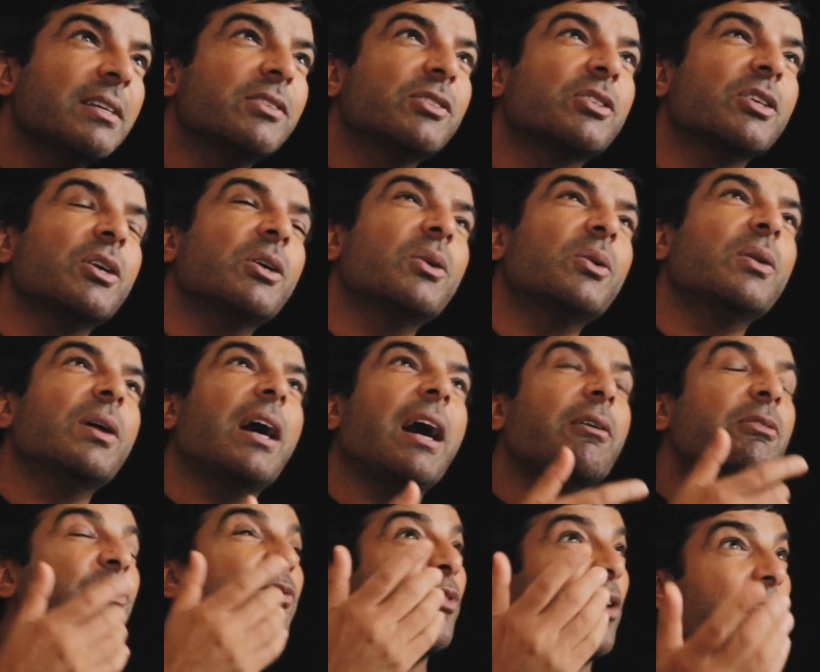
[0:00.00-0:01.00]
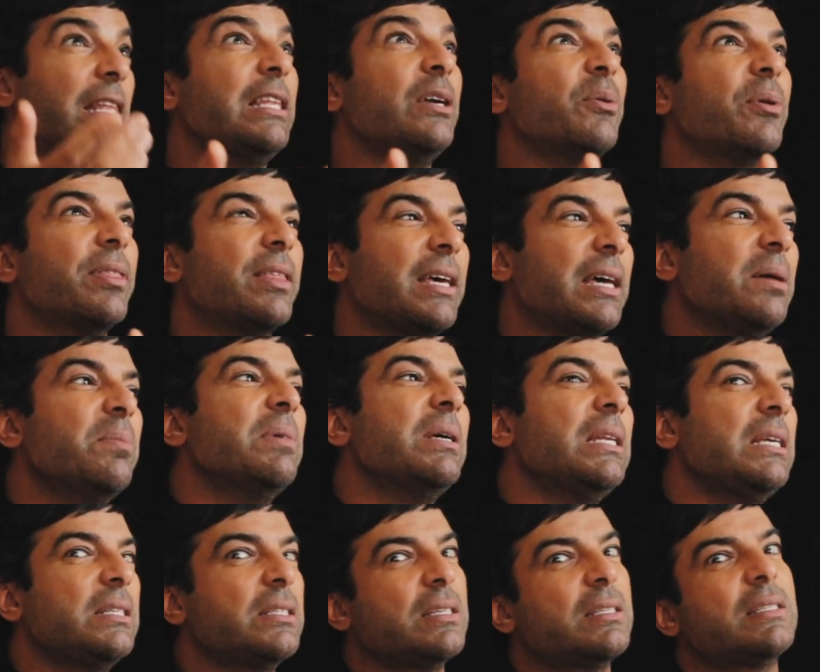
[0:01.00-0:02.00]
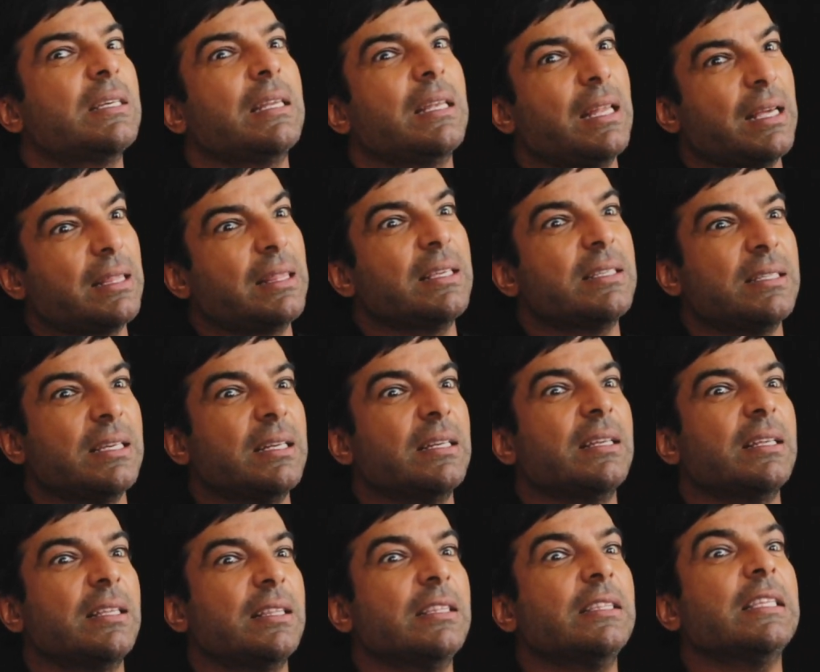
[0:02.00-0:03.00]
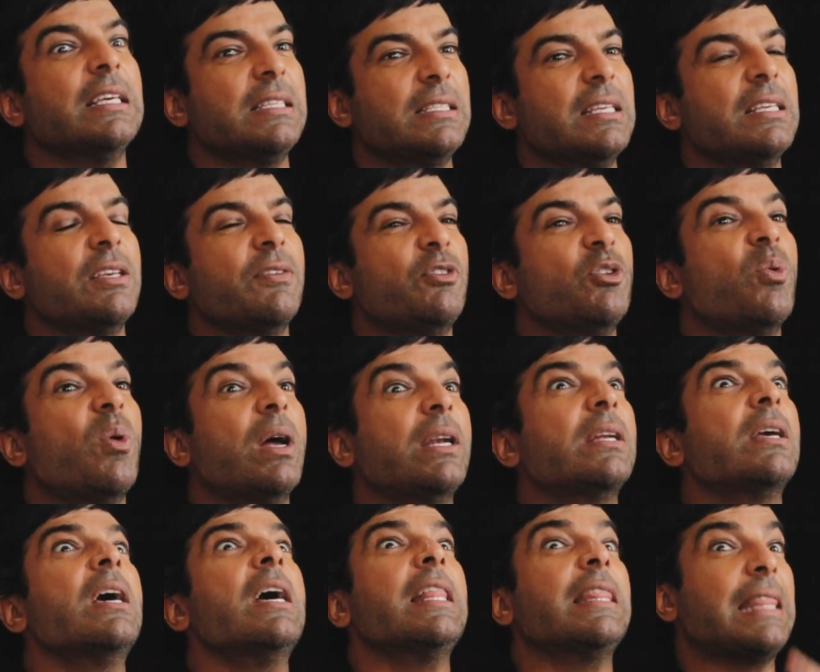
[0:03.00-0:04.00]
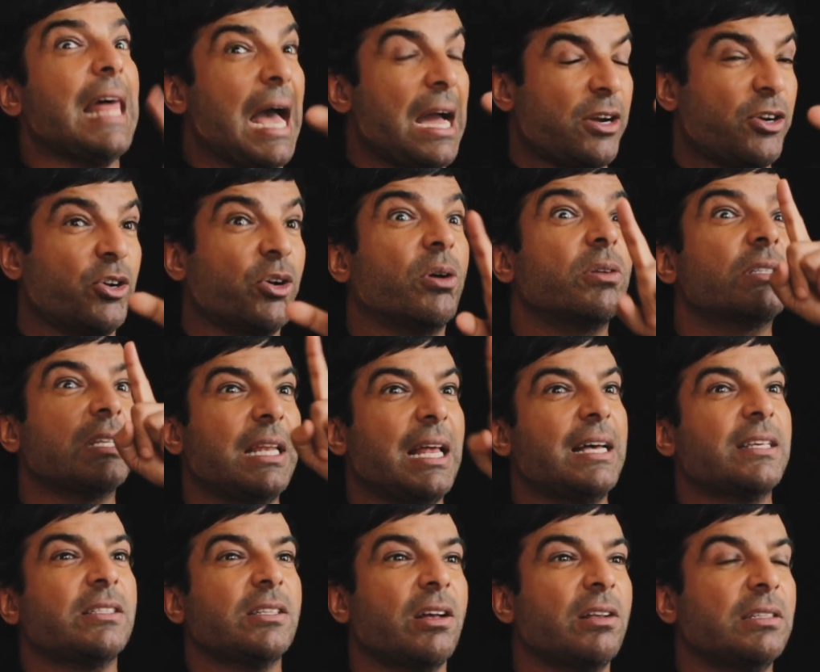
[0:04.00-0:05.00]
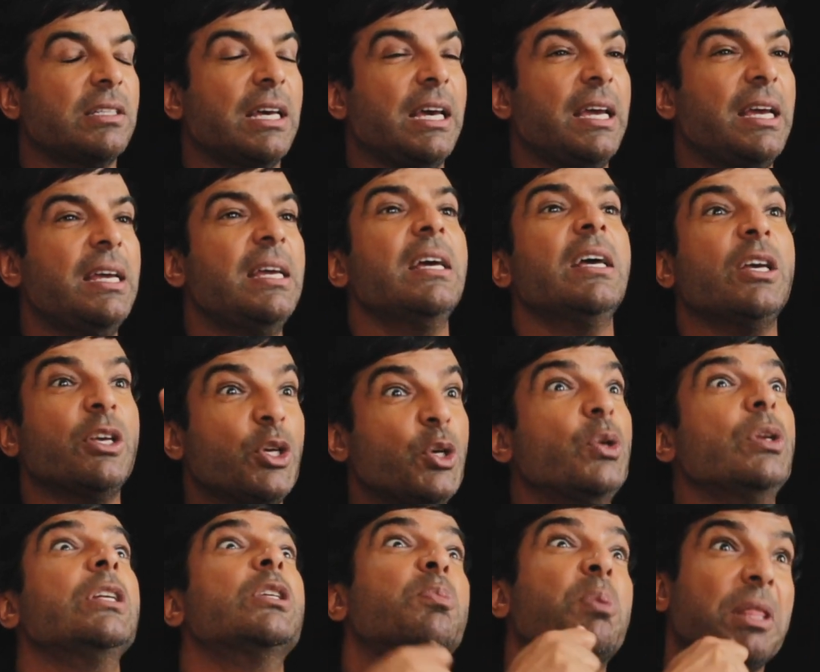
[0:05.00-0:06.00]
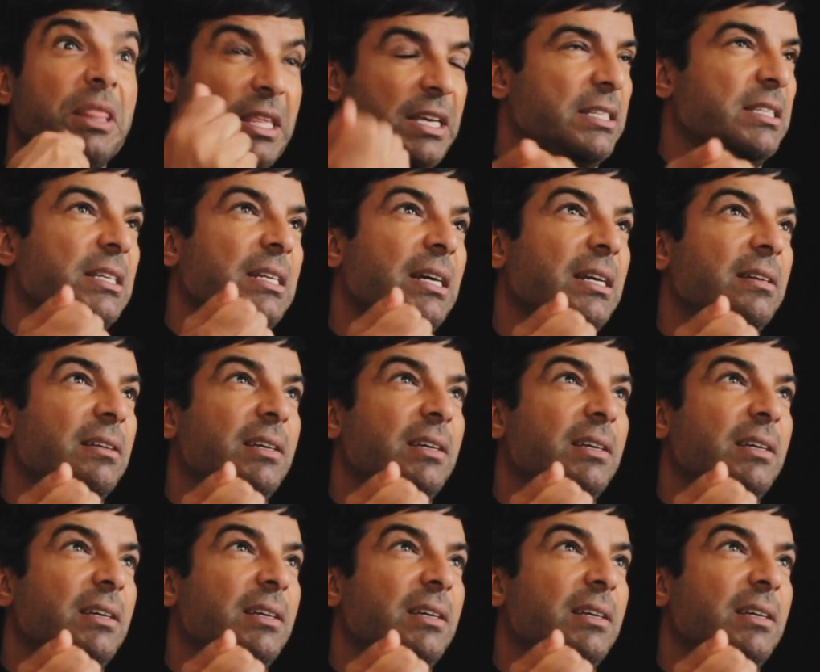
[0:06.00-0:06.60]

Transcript: So I was friendly with him and he just said, like, listen, this is, if you want that curl to last all day, you need to put this in it.